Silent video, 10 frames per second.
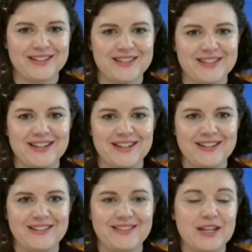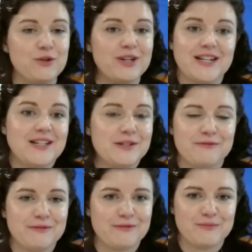as they're not any
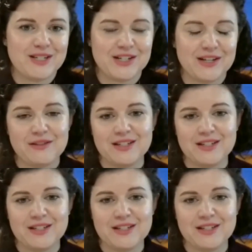different from each other.